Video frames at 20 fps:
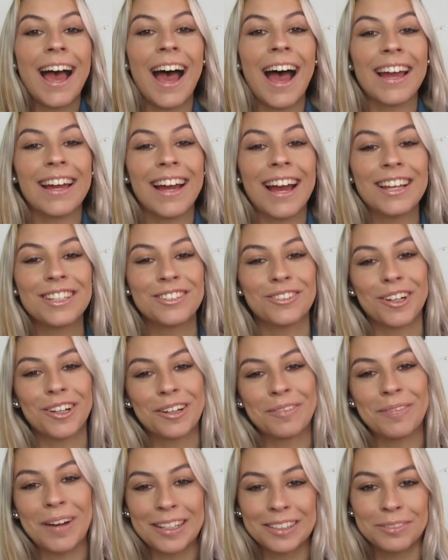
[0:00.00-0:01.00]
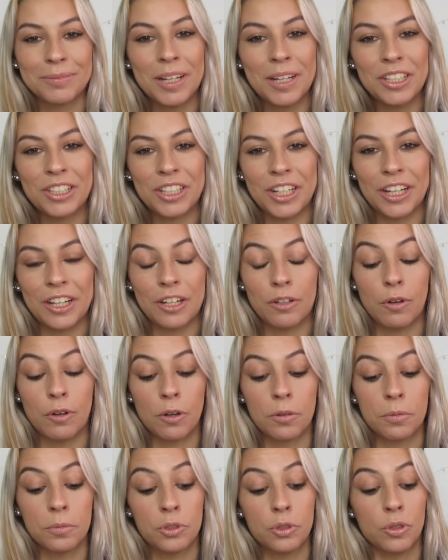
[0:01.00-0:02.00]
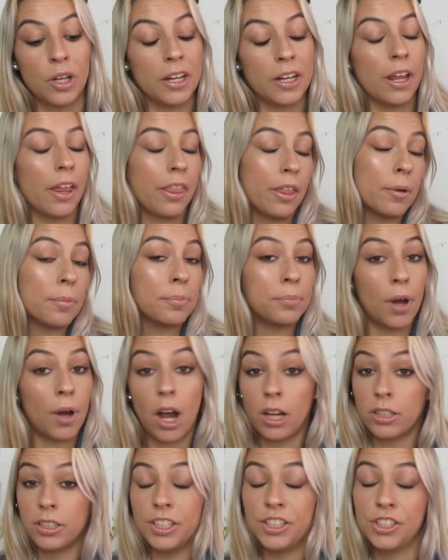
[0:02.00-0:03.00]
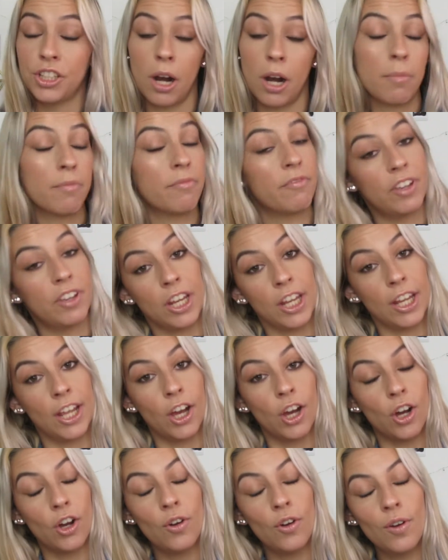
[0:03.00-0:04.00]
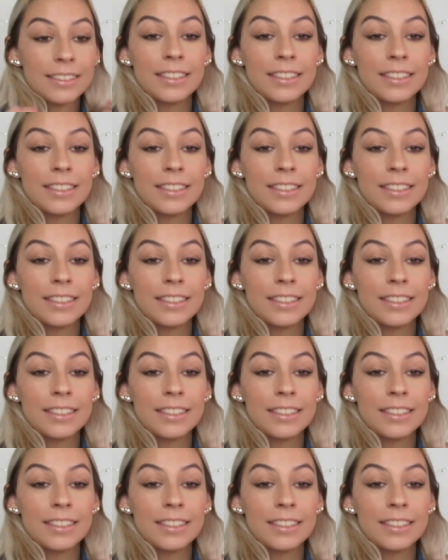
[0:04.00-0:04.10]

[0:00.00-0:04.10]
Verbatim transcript: Hi guys, welcome back to my channel. Welcome to another BoxyCharm video.